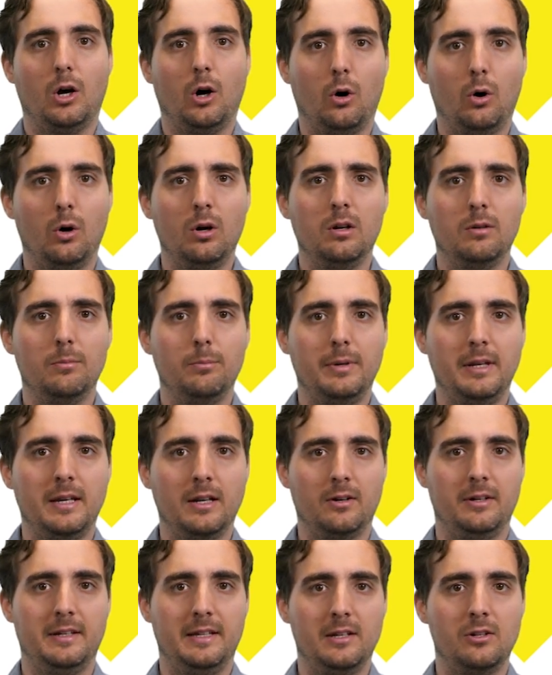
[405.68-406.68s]
All
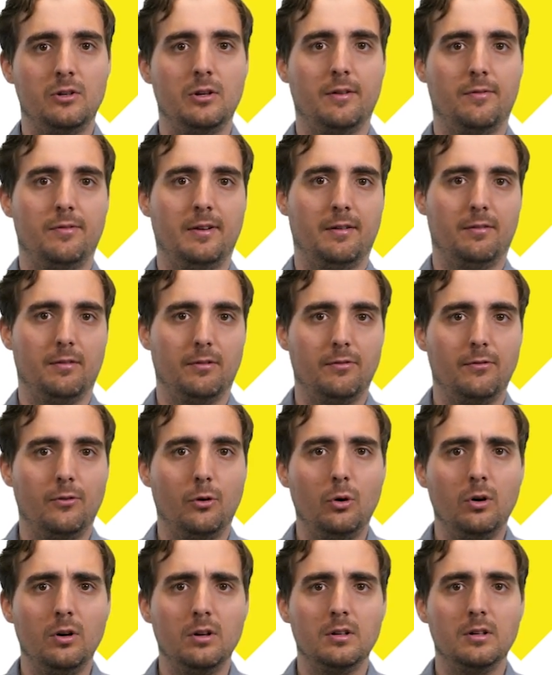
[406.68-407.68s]
being on EQF level
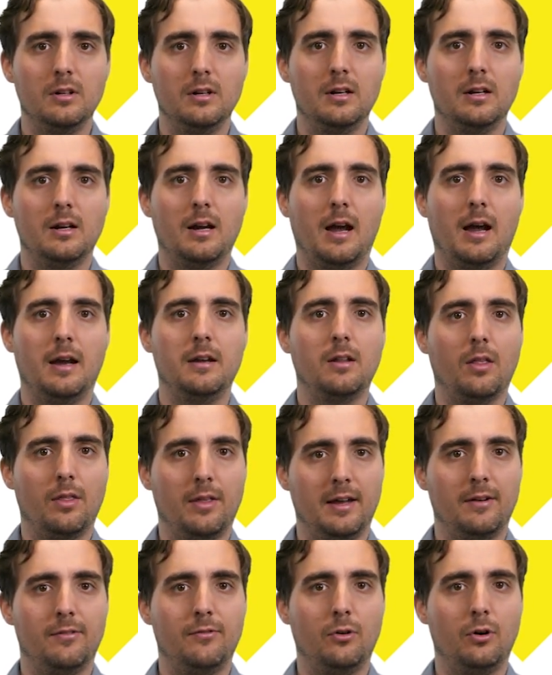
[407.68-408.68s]
4 and
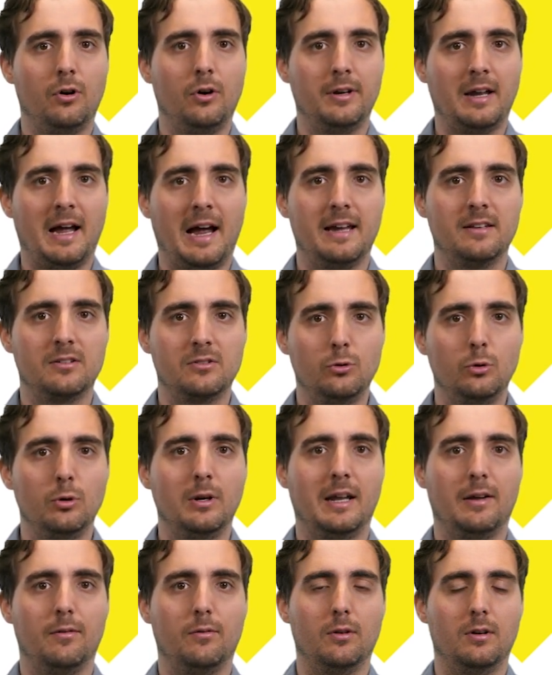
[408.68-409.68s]
therefore on high school
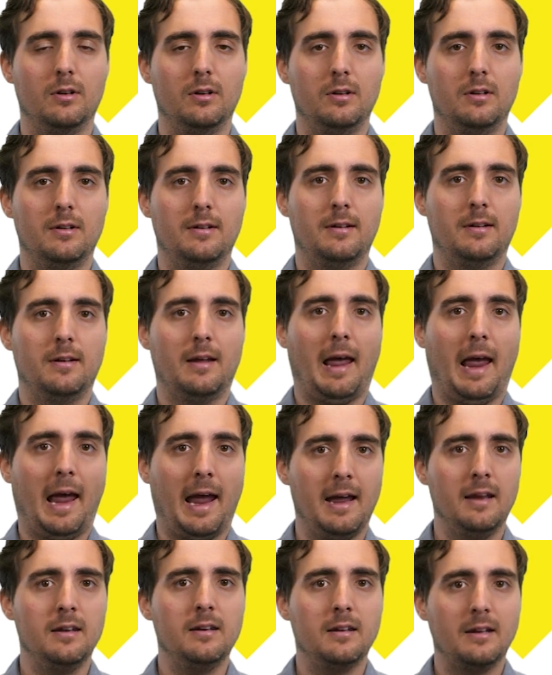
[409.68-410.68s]
level,
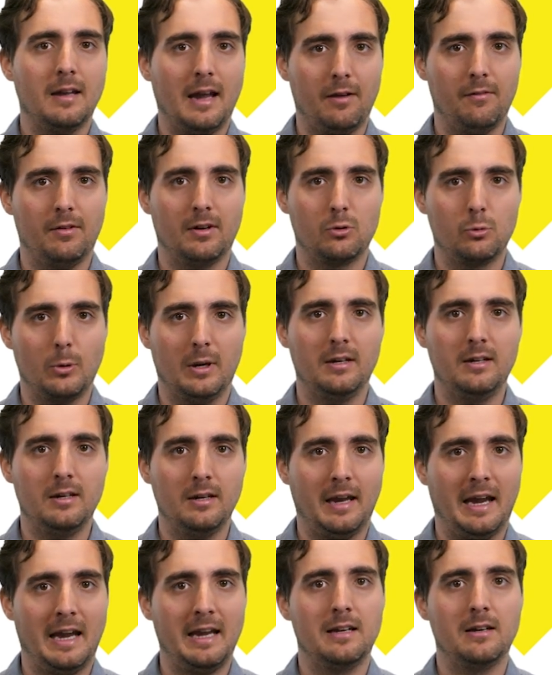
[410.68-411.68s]
and having
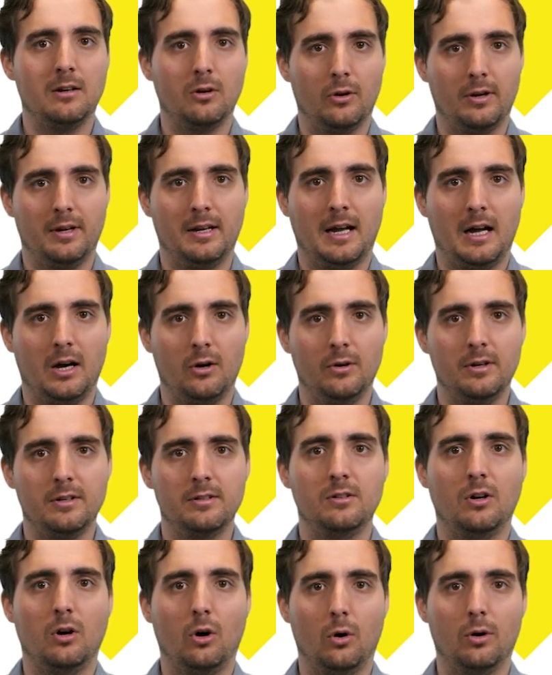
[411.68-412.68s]
28 learning
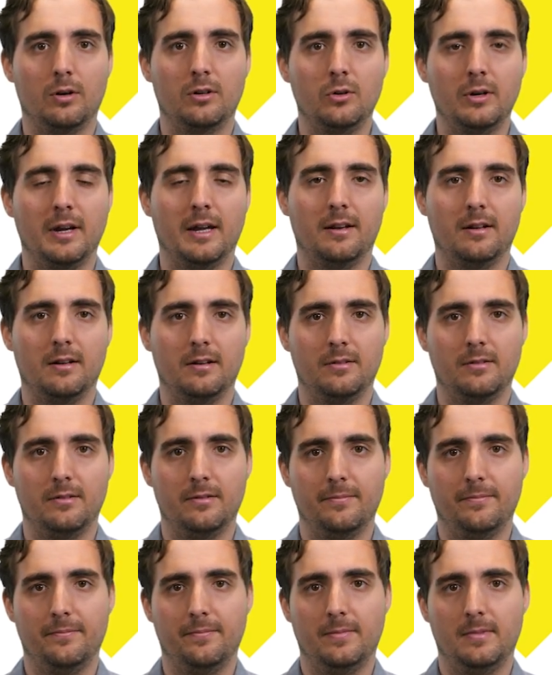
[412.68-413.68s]
hours altogether.
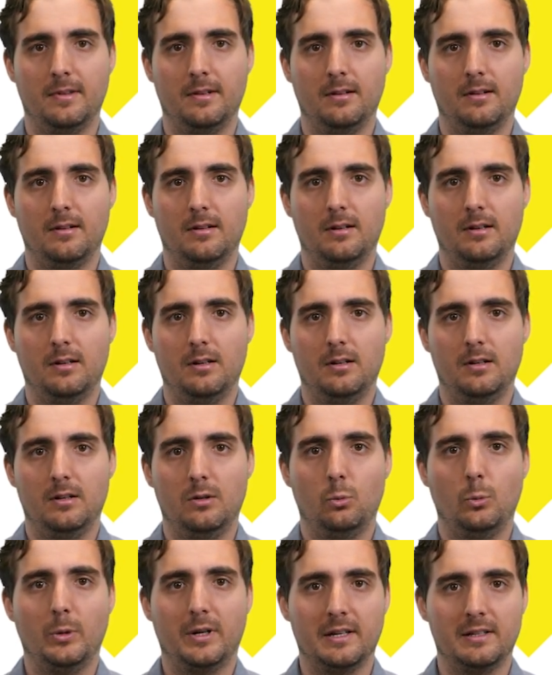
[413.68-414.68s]

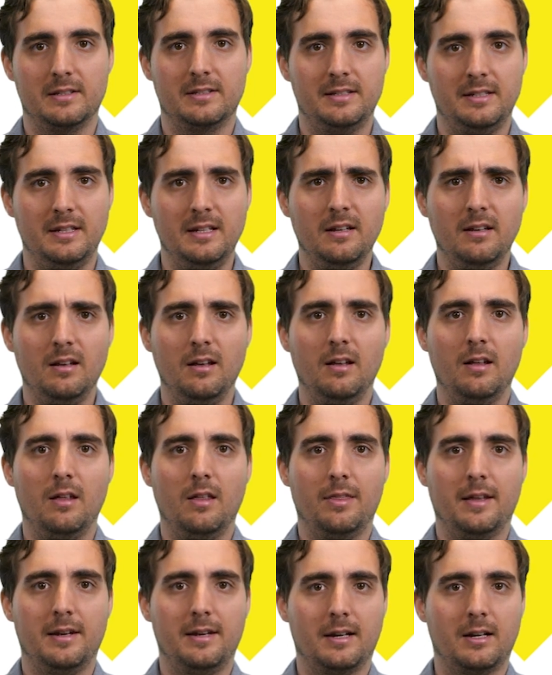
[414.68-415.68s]
We can see
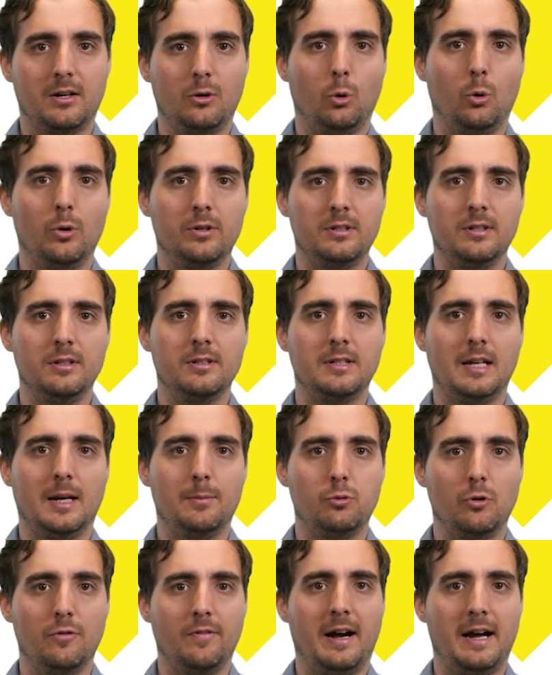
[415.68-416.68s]
that the courses are
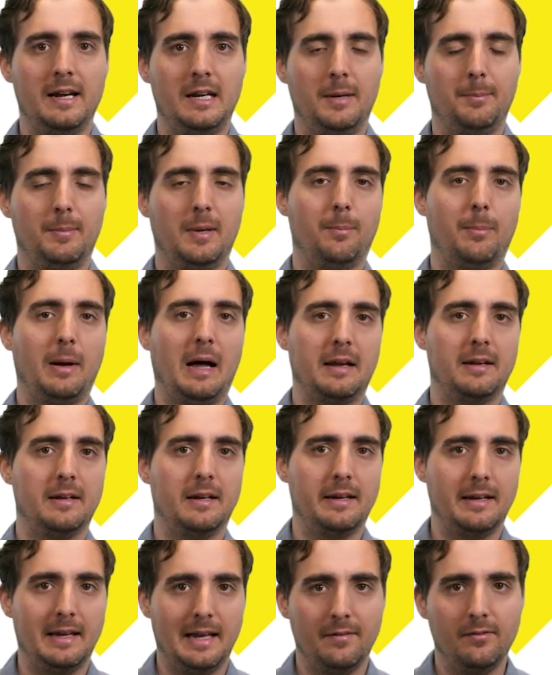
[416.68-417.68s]
provided by
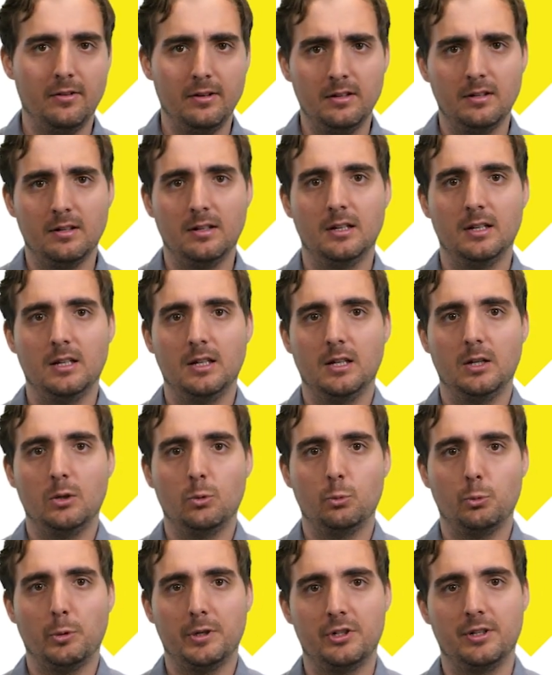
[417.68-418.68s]
Partner 11,
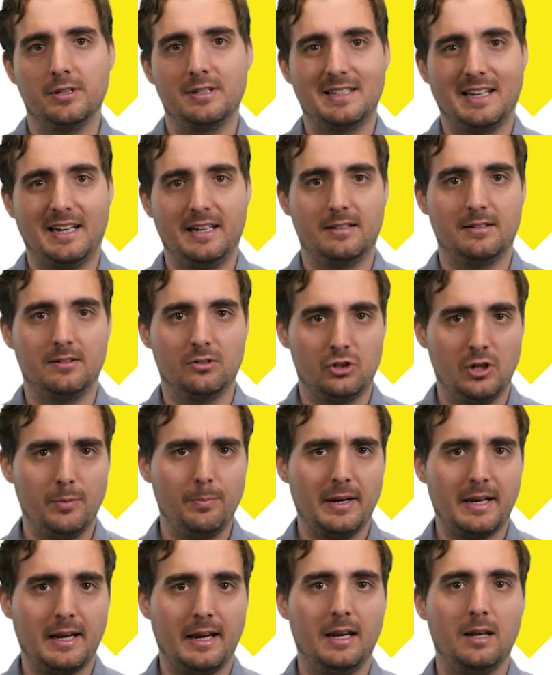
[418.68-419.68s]
which is Dresden
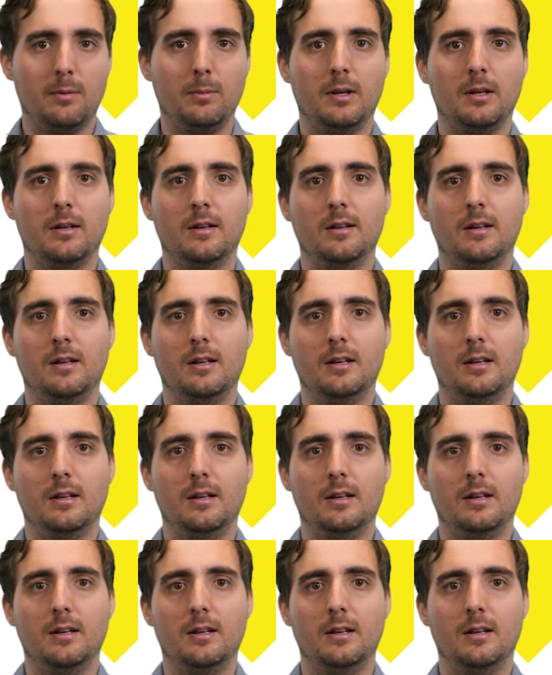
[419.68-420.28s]
Chip Academy,